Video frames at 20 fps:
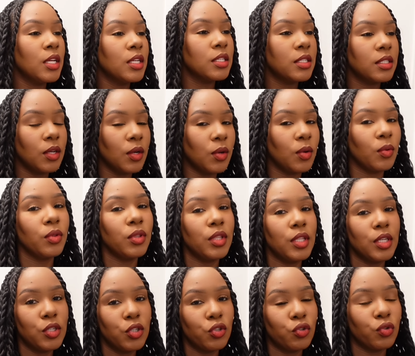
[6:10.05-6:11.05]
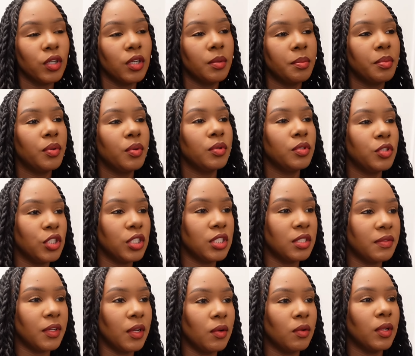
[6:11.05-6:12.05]
So this trip just
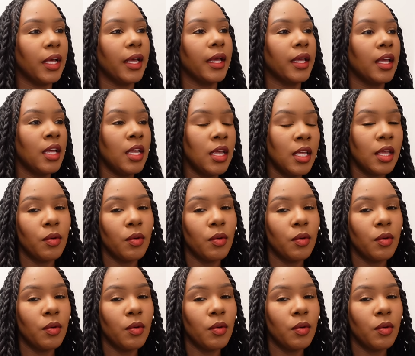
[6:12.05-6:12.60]
felt like